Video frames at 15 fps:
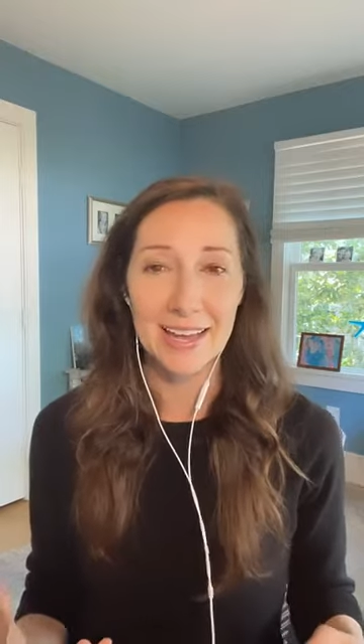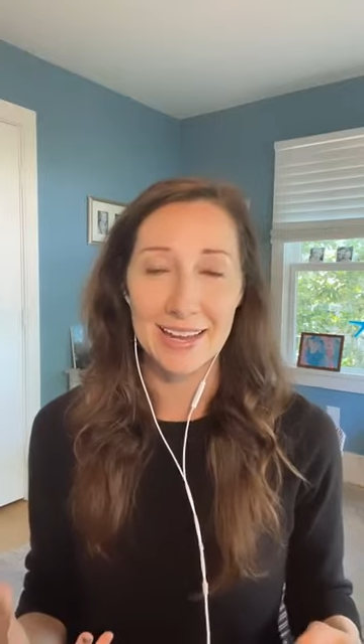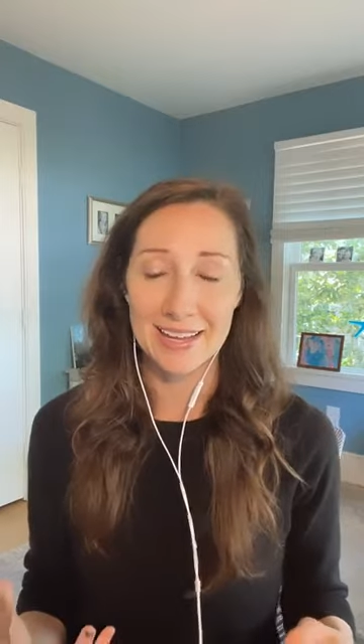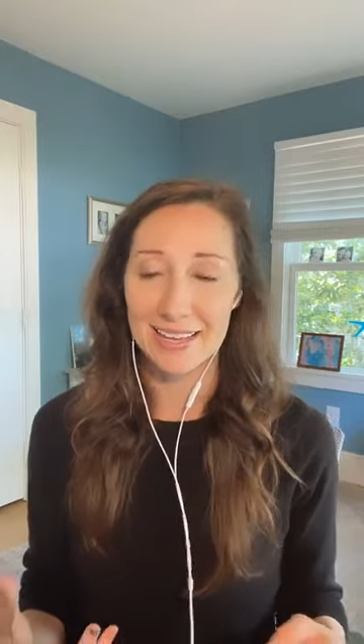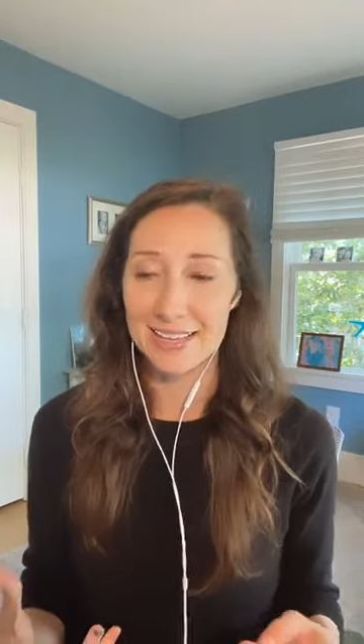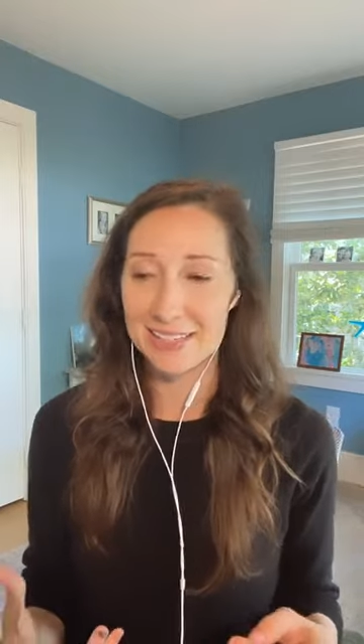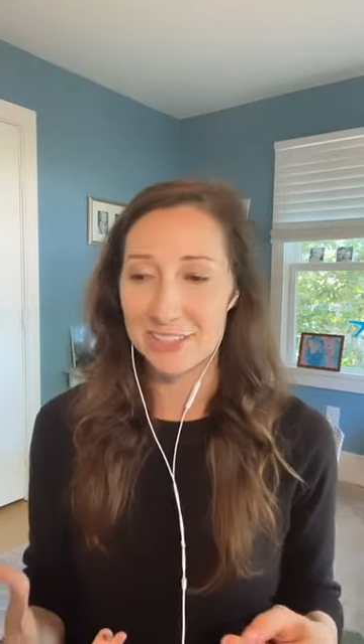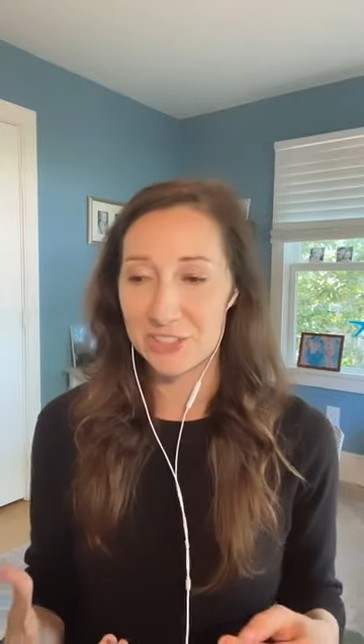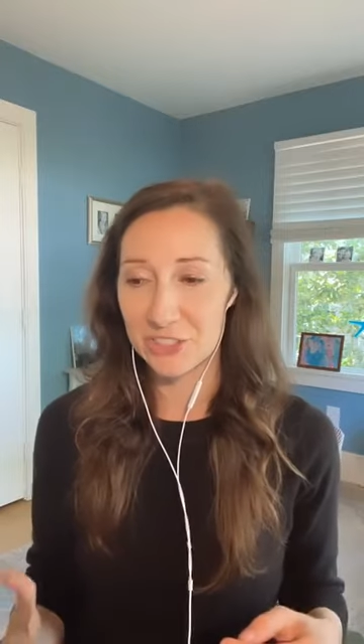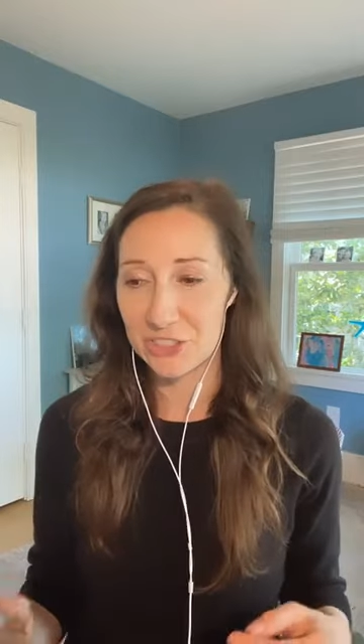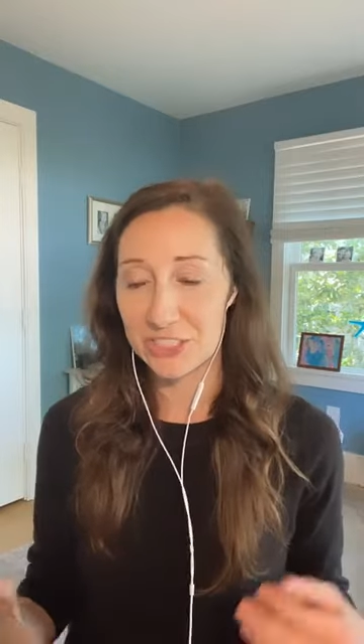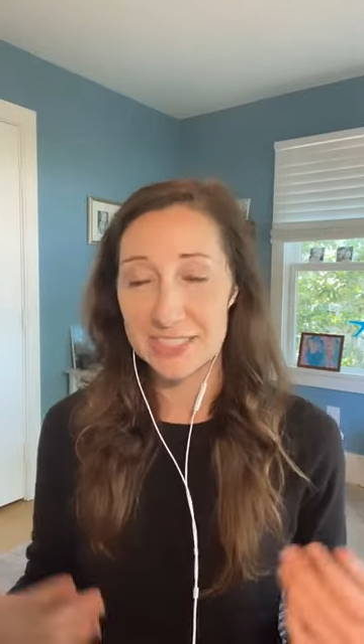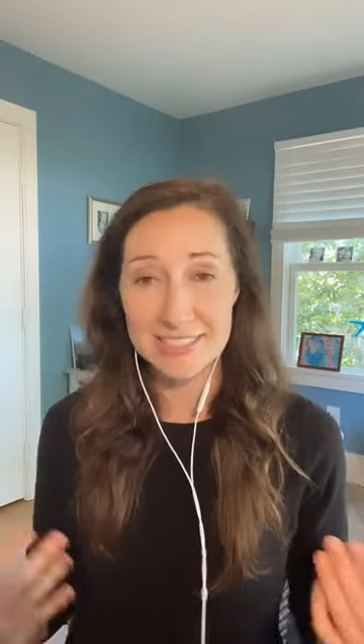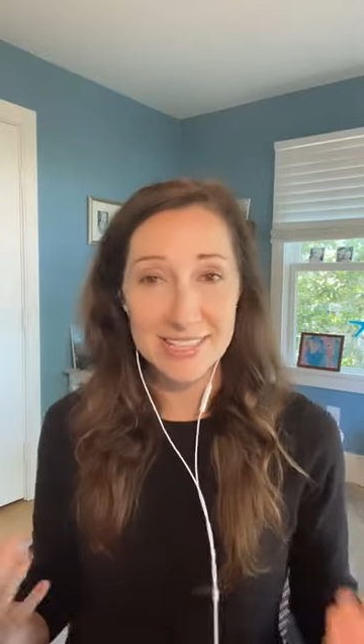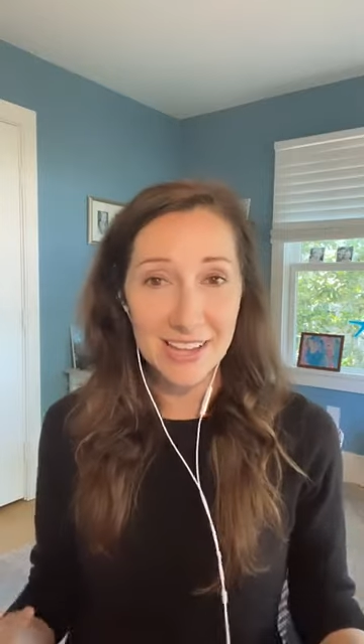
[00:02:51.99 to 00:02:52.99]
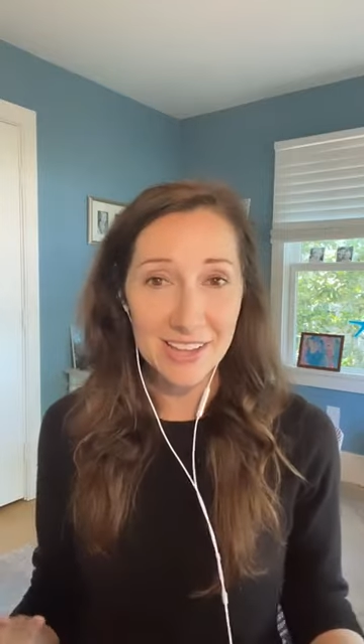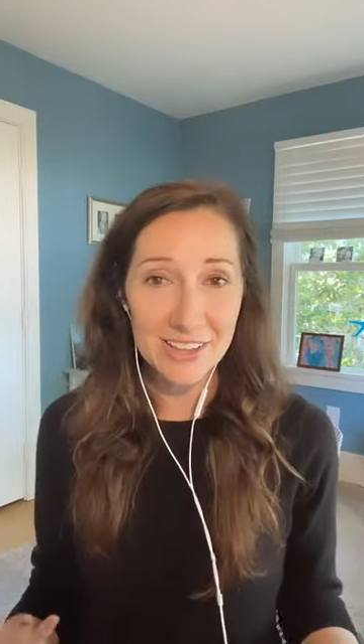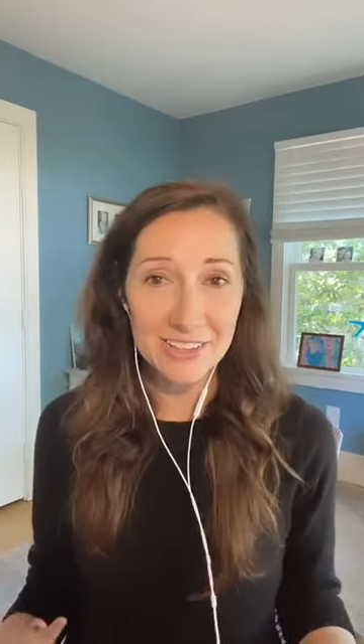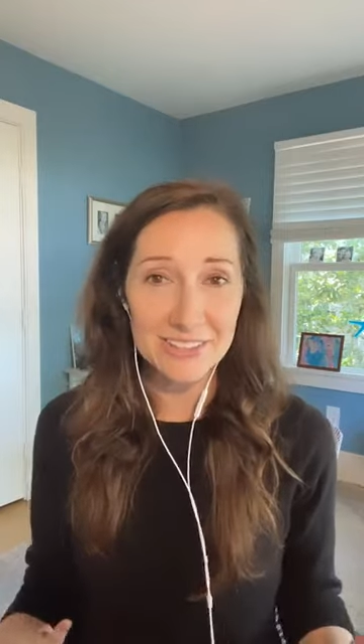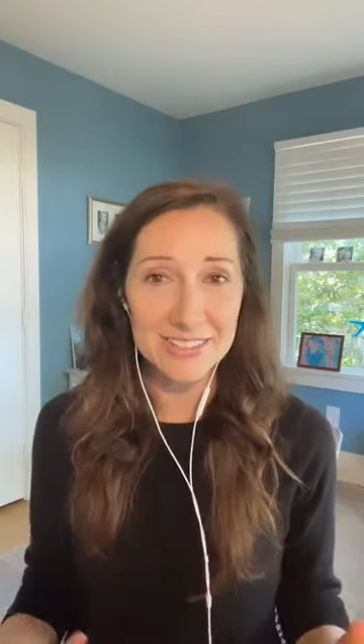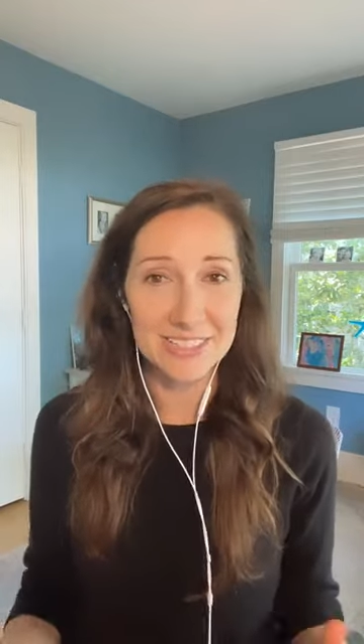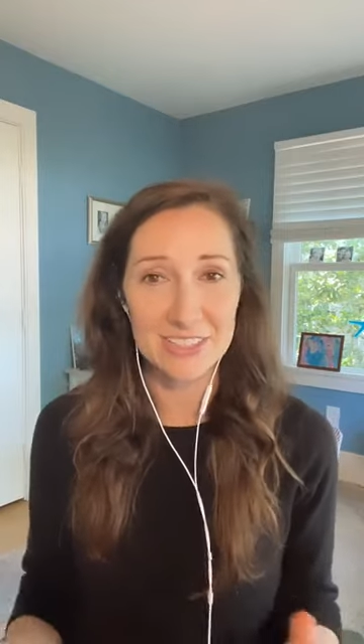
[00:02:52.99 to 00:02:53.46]
and she
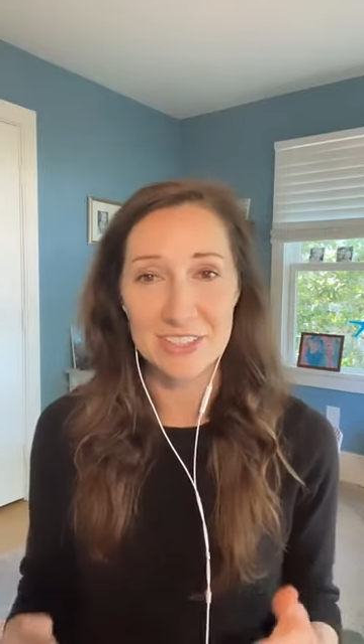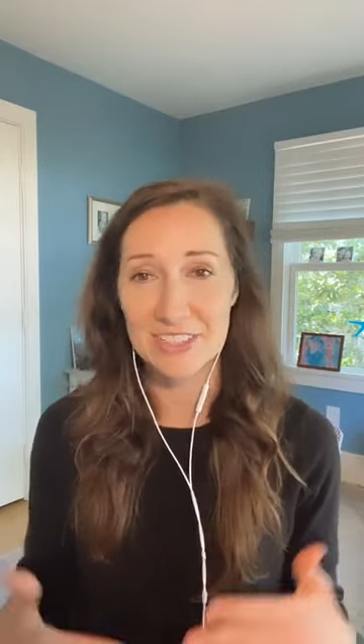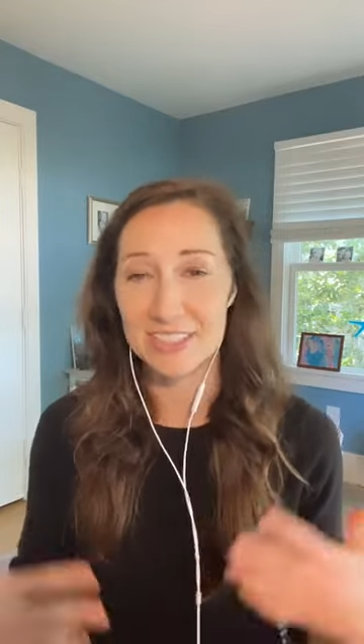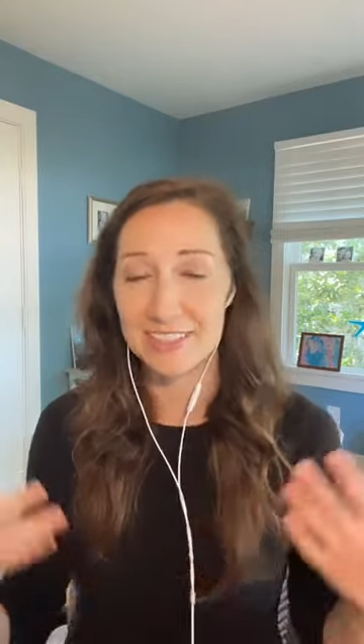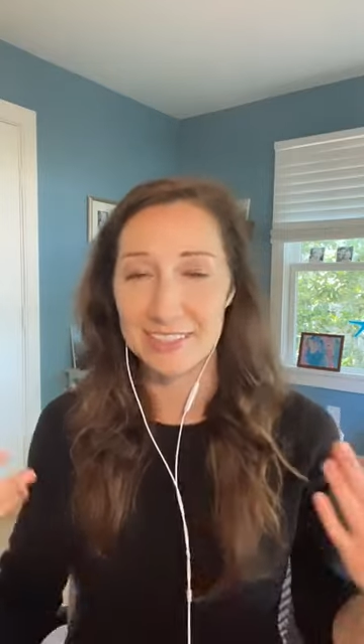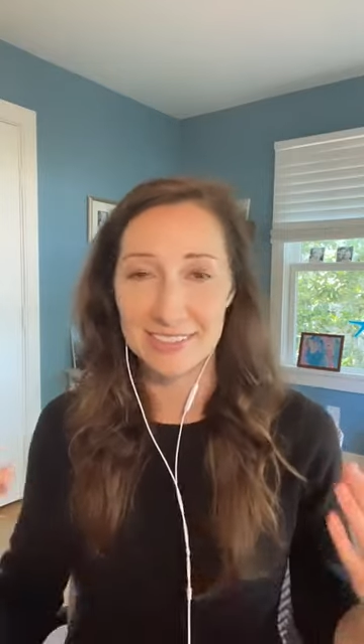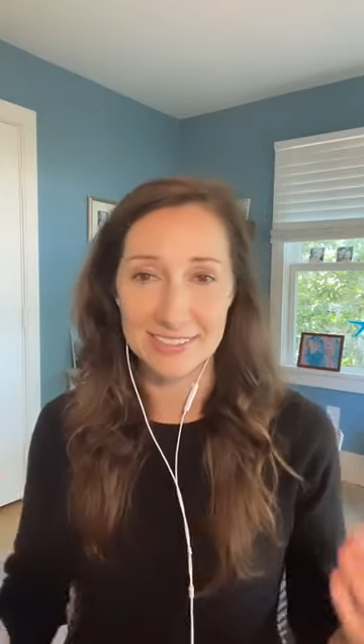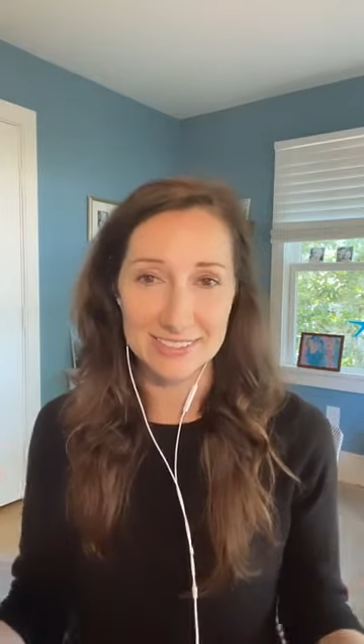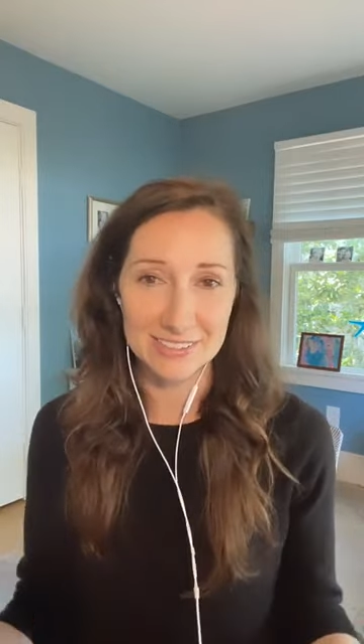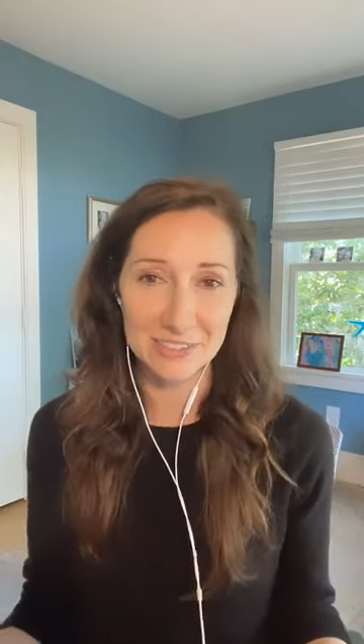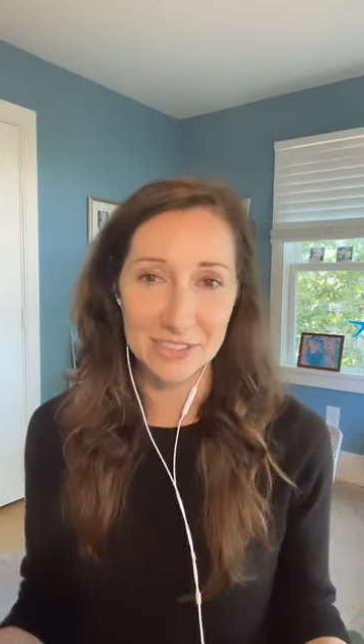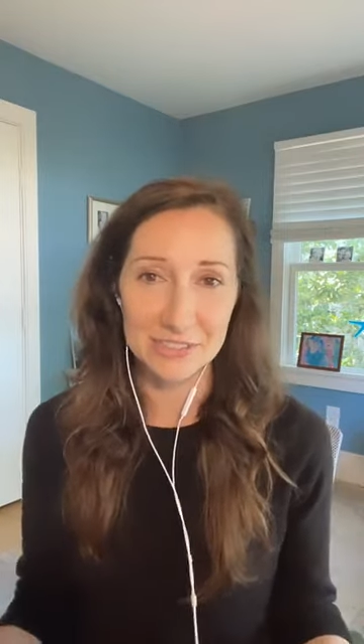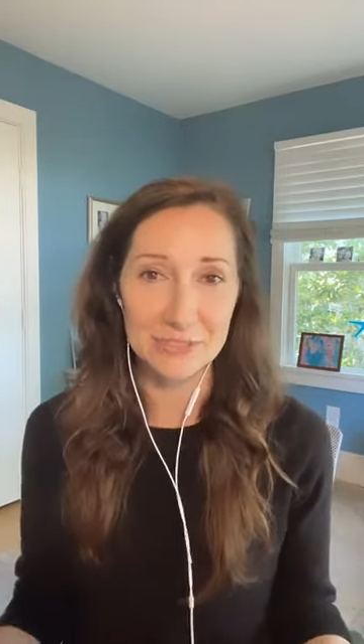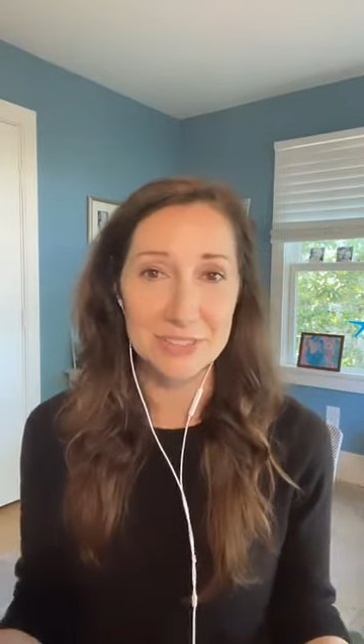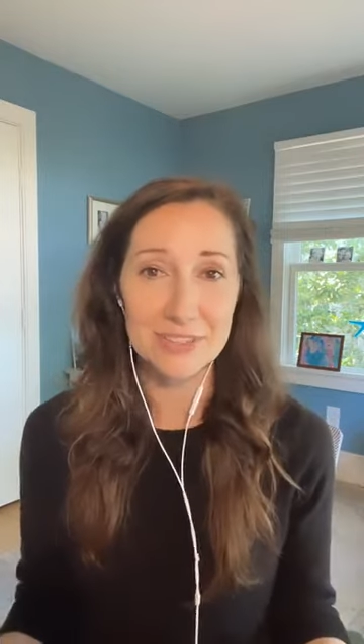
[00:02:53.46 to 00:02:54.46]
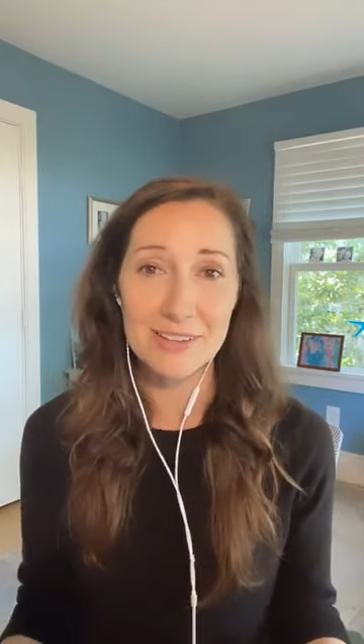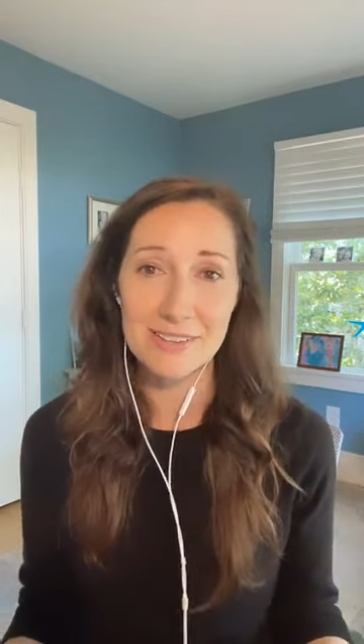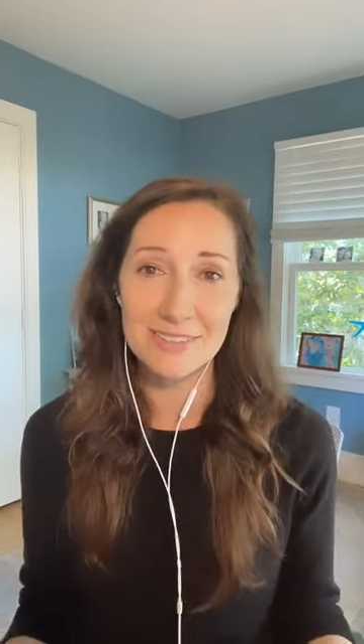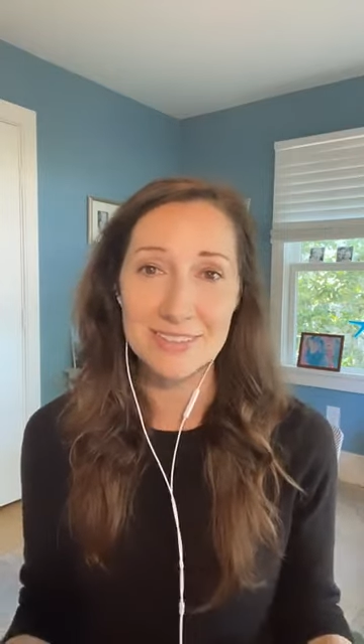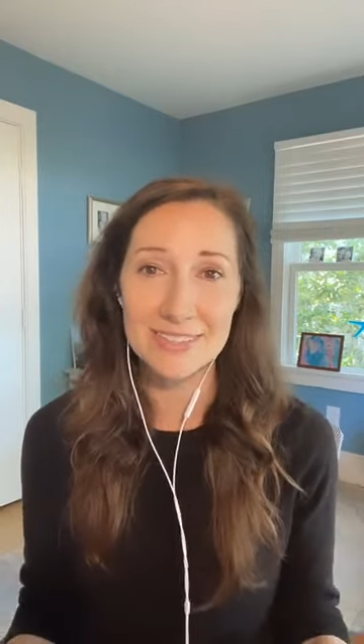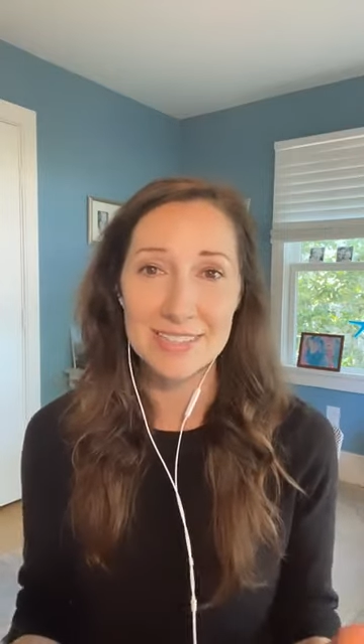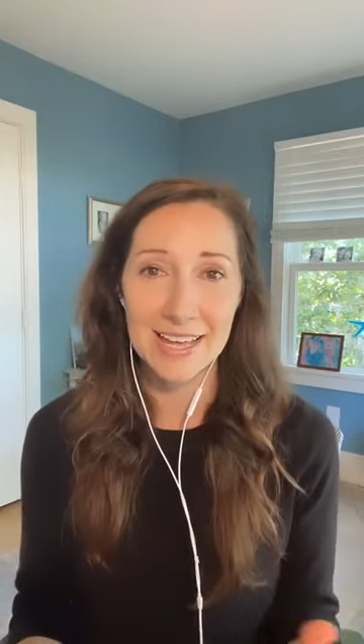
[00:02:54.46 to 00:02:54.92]
sells and she has great
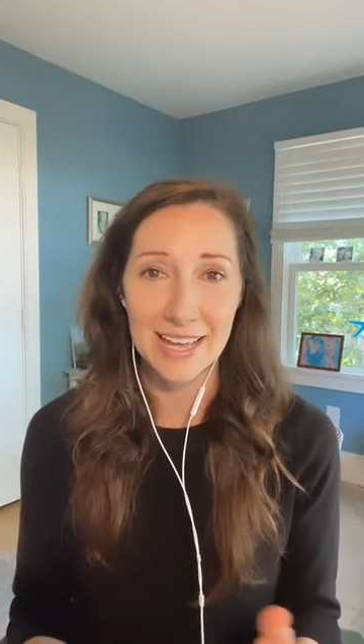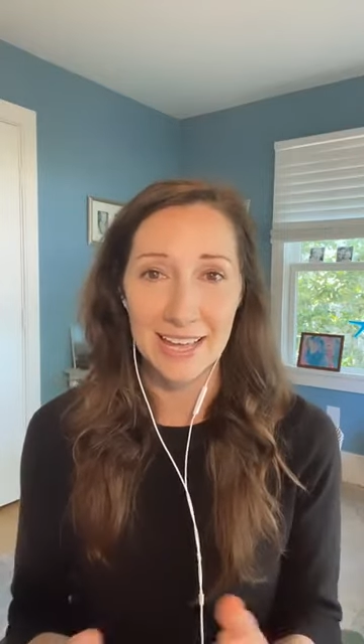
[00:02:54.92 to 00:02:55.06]
results.